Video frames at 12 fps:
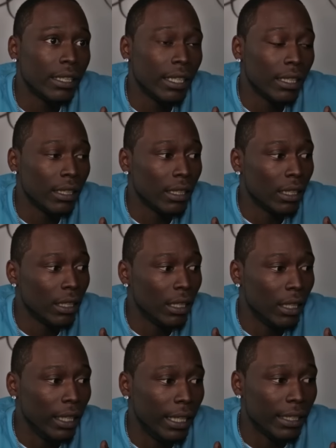It's just
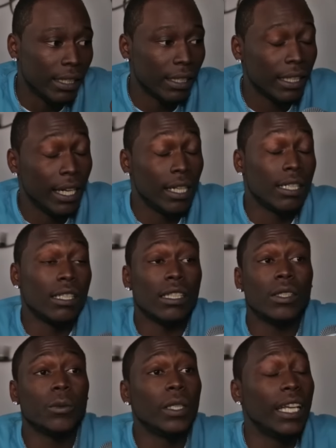it's just kind of
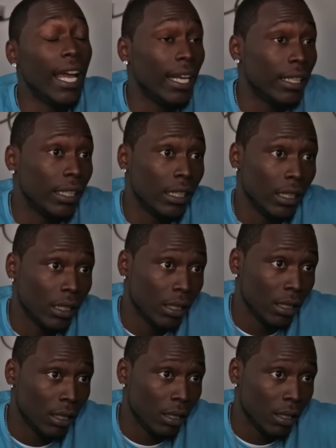just the reality
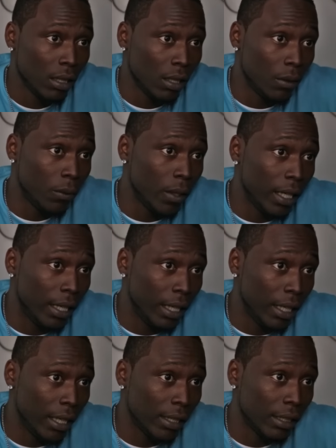of what it
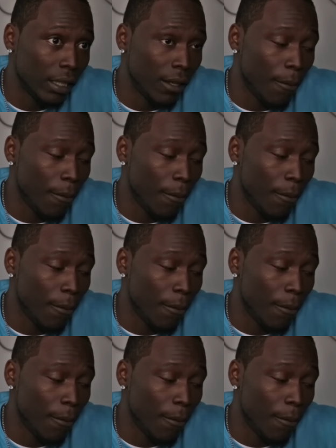is.